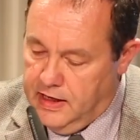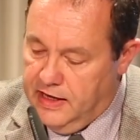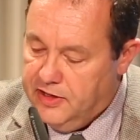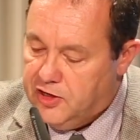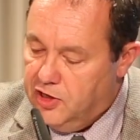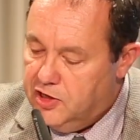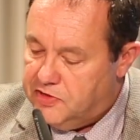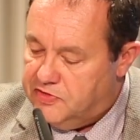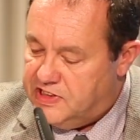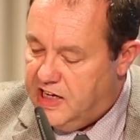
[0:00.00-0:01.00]
in the
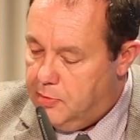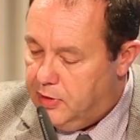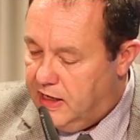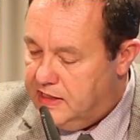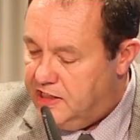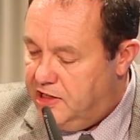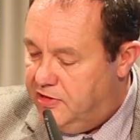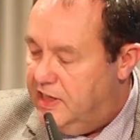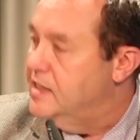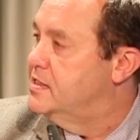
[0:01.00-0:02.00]
cause of stabilising
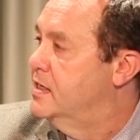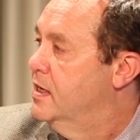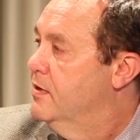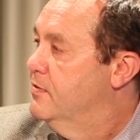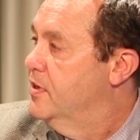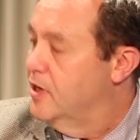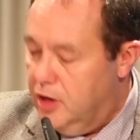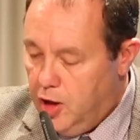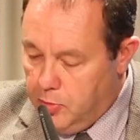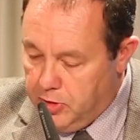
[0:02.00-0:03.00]
Greece for the
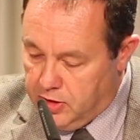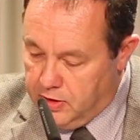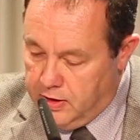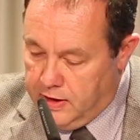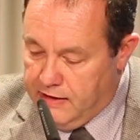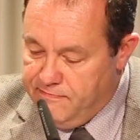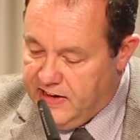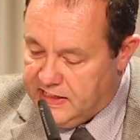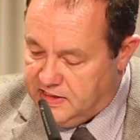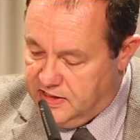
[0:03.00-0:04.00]
global
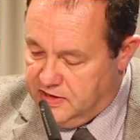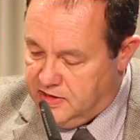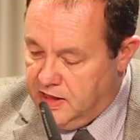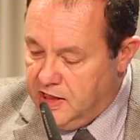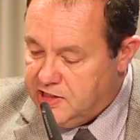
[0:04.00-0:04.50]
investors.